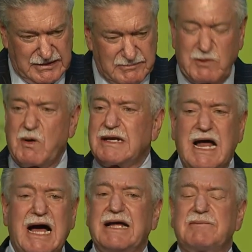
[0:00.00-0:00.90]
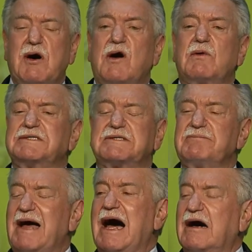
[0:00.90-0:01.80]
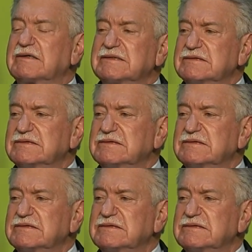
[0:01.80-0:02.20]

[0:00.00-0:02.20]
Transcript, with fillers: But what I am always about